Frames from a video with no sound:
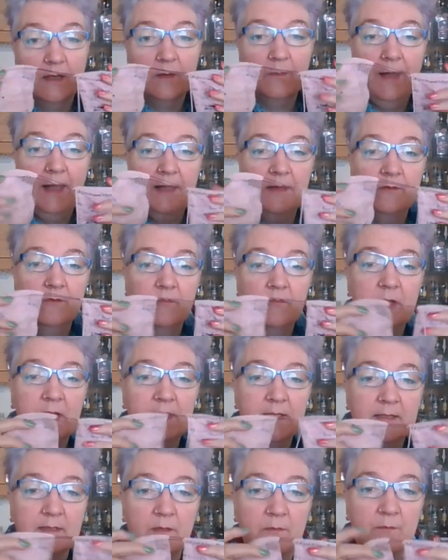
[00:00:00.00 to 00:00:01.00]
German short
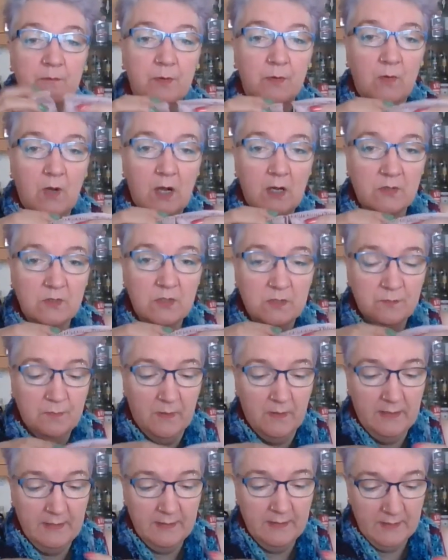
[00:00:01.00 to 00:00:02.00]
row heel,
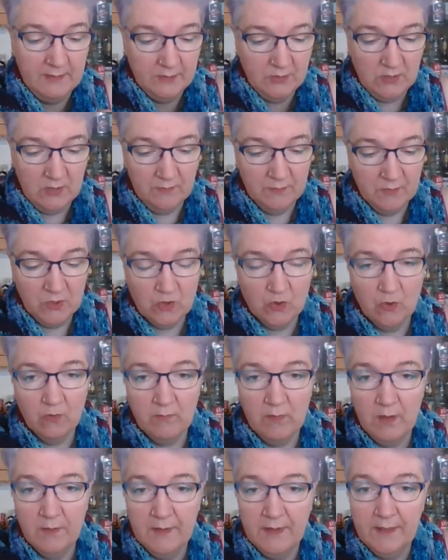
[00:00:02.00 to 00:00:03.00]
and then when I get to the
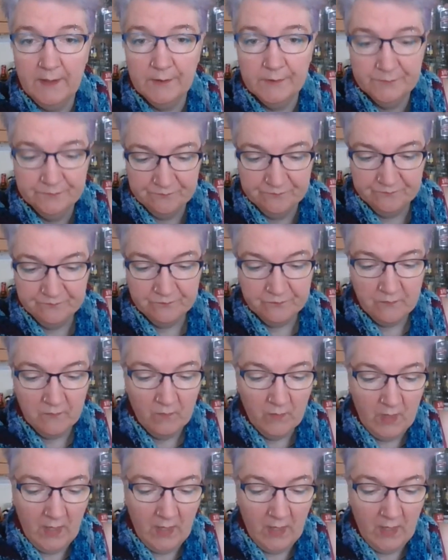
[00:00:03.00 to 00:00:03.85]
top I'll do a little